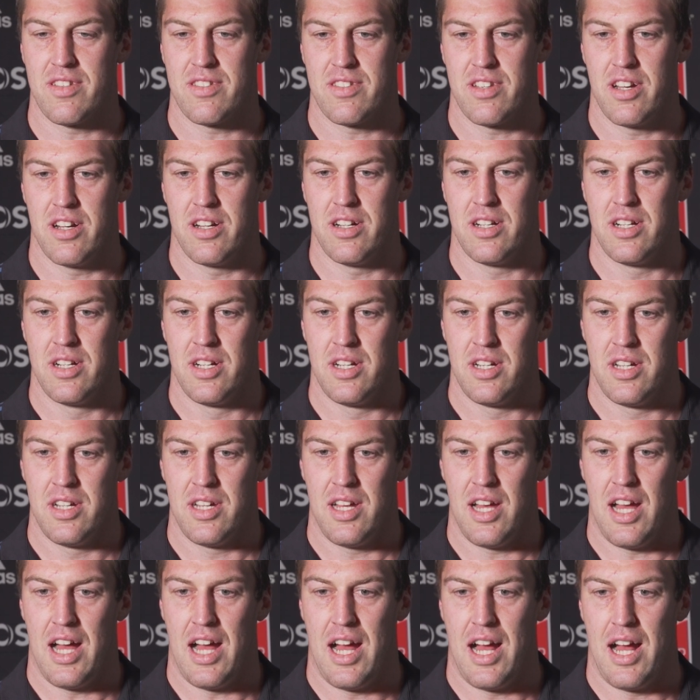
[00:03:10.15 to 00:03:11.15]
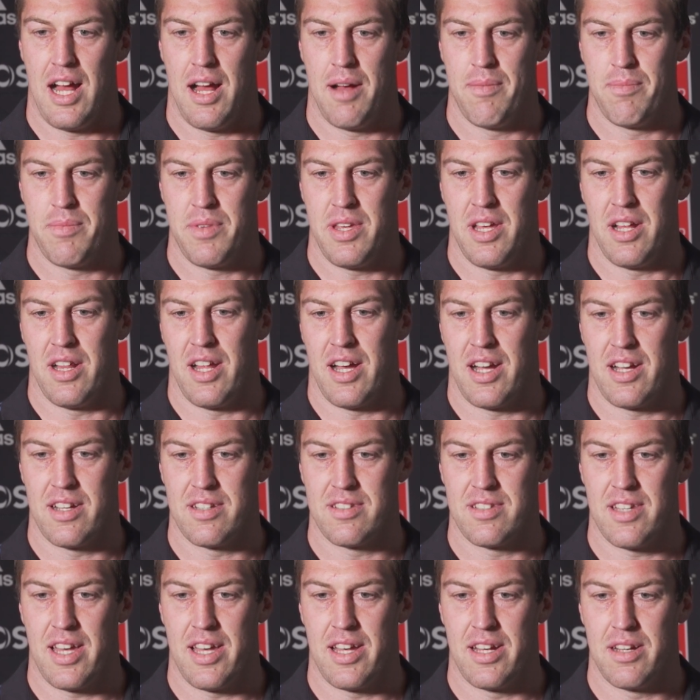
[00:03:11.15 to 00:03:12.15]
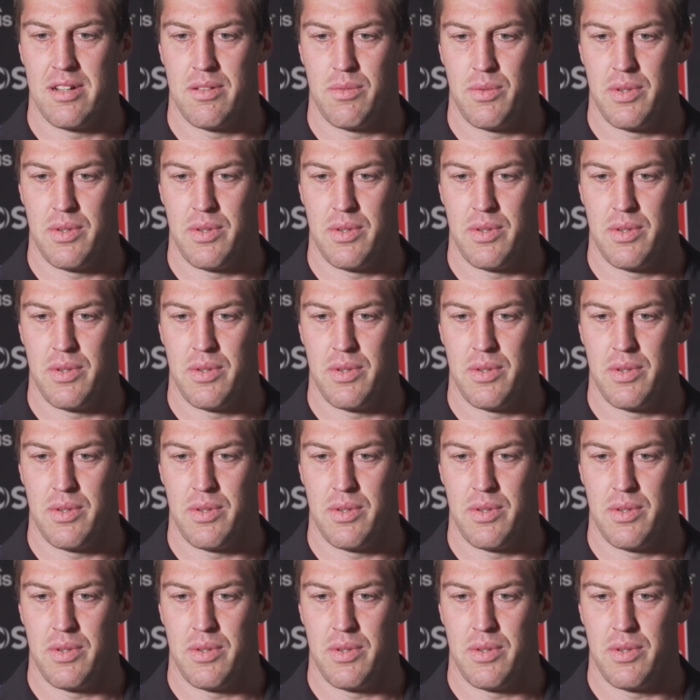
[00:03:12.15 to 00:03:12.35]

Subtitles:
So like I say,